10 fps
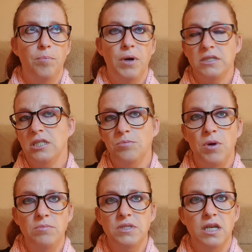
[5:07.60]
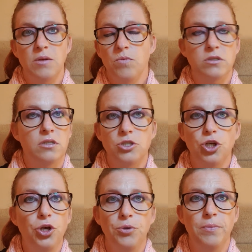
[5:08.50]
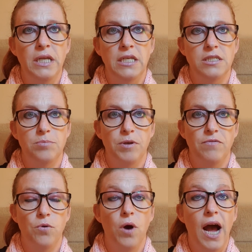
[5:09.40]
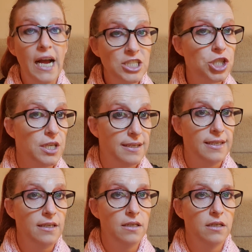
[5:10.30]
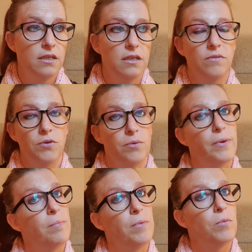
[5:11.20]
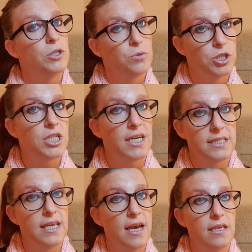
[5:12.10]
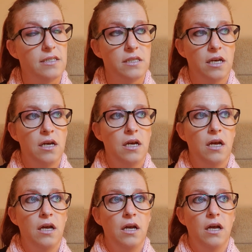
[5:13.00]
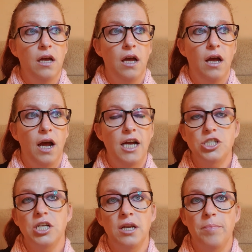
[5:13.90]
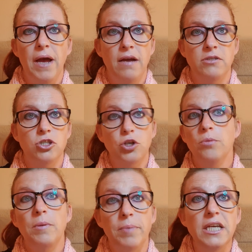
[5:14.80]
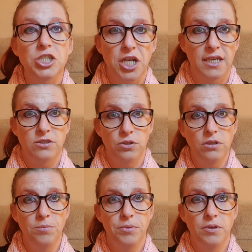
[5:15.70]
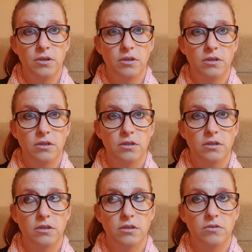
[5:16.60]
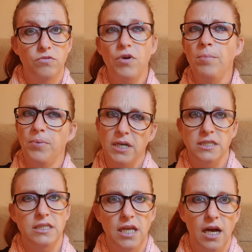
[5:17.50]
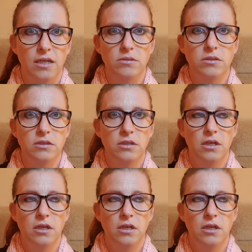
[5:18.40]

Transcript: Brandy's mum said it wasn't 2 minutes before Ashley, if you remember, which was Jade's ex, Ashley and her parents come and pick Jade up from Brandy's house.